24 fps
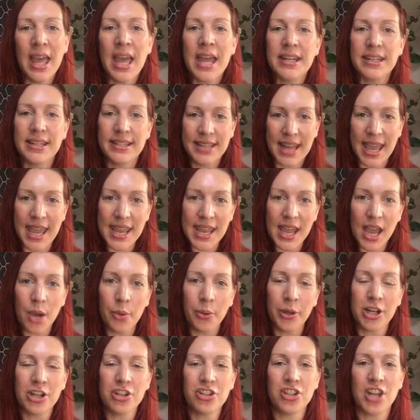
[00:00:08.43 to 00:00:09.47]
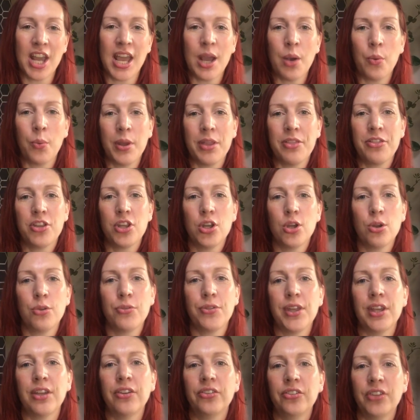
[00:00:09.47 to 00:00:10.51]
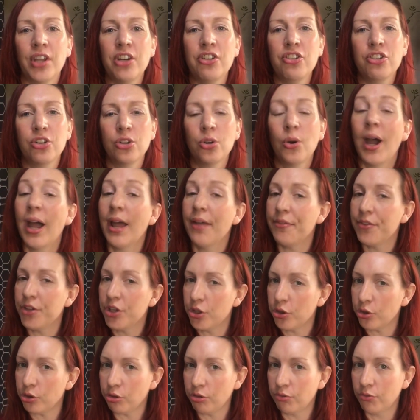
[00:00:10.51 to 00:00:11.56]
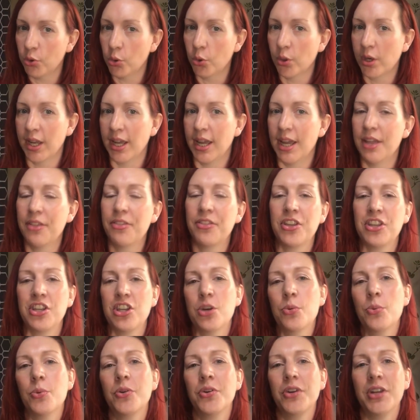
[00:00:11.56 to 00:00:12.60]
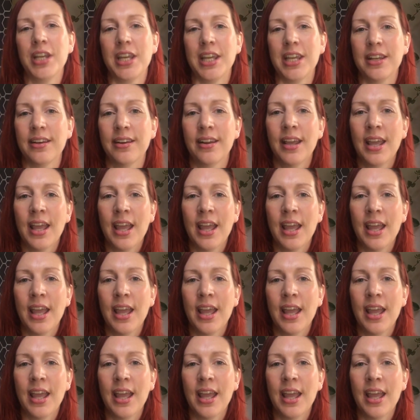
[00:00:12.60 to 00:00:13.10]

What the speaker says: Today I want to share with you the essential and the useful kit that you will need